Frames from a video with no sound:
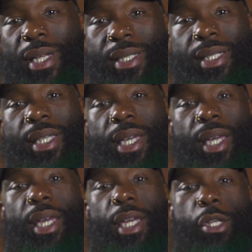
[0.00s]
That's
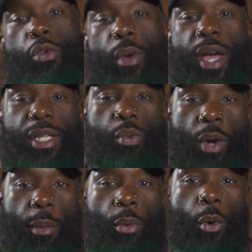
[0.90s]
Zeus
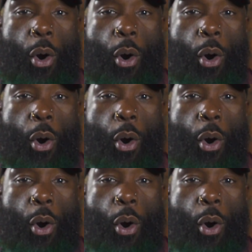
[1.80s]
Rebel,